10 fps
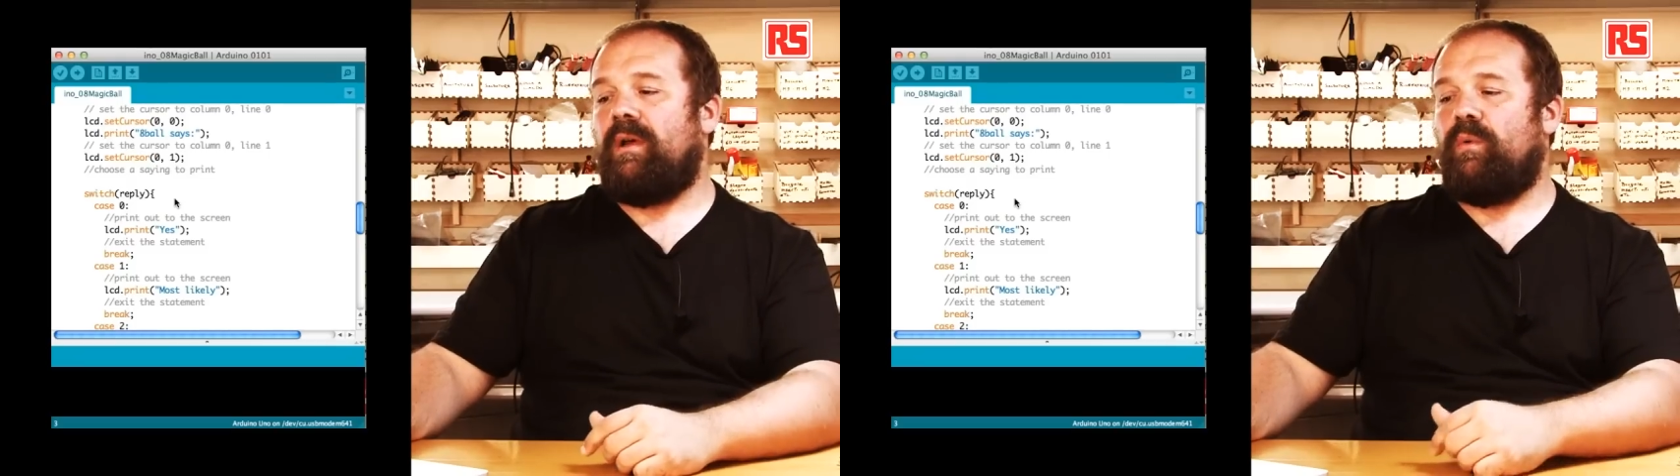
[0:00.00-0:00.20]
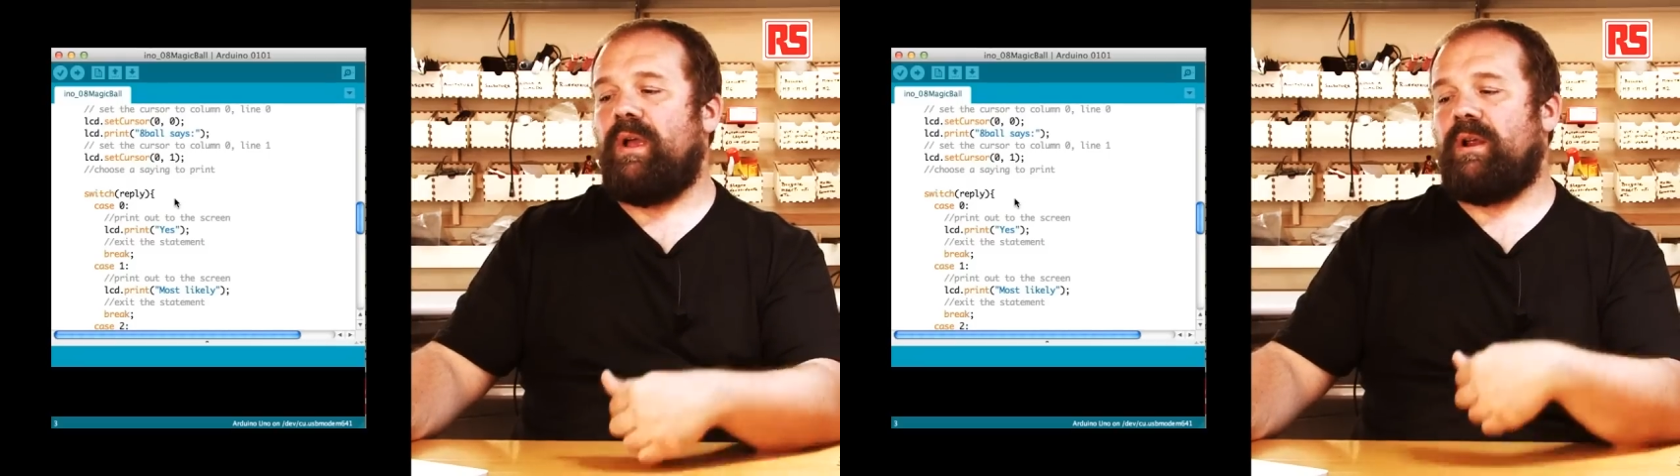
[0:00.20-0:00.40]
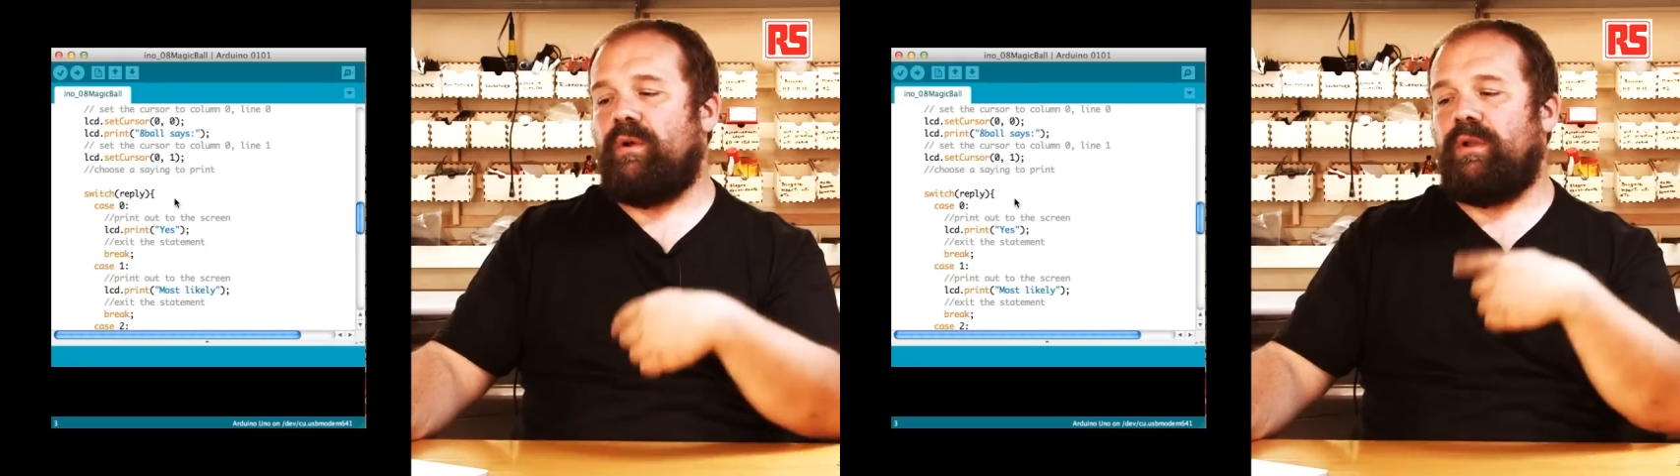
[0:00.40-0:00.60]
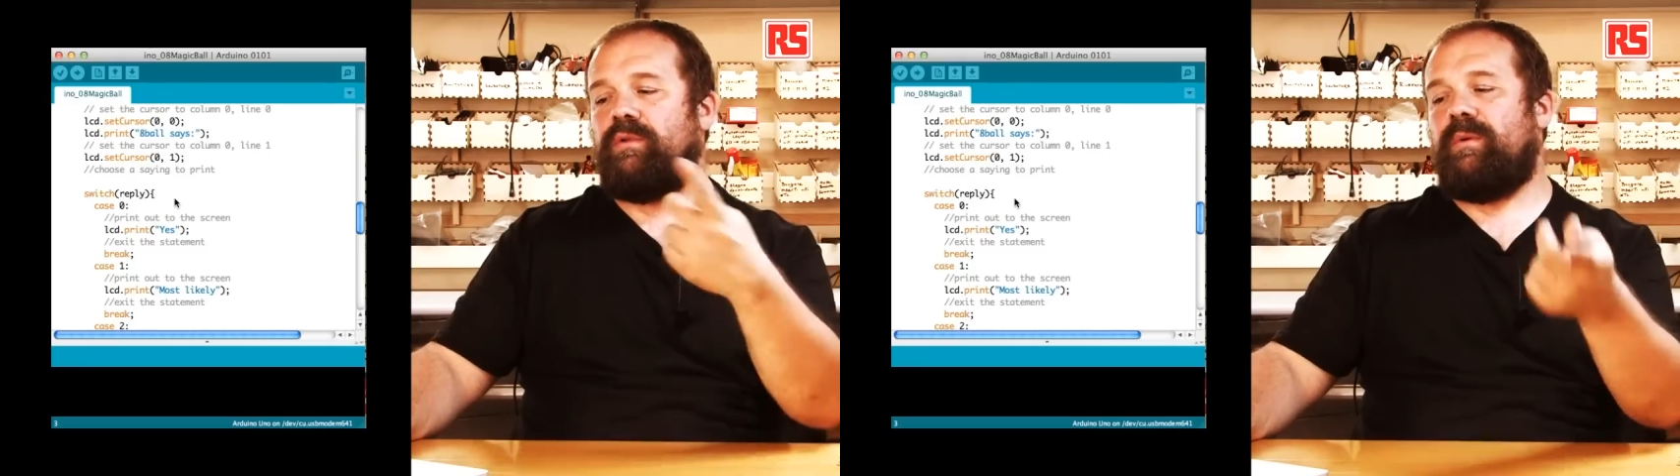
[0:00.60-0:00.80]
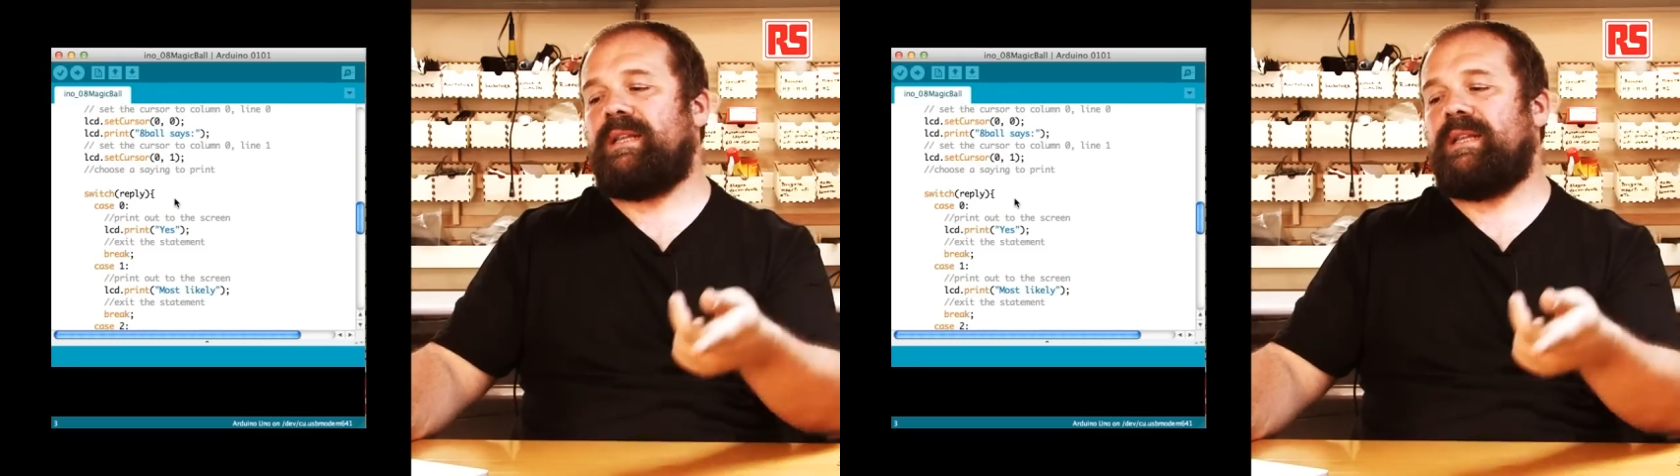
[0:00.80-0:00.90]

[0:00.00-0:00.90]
we are going to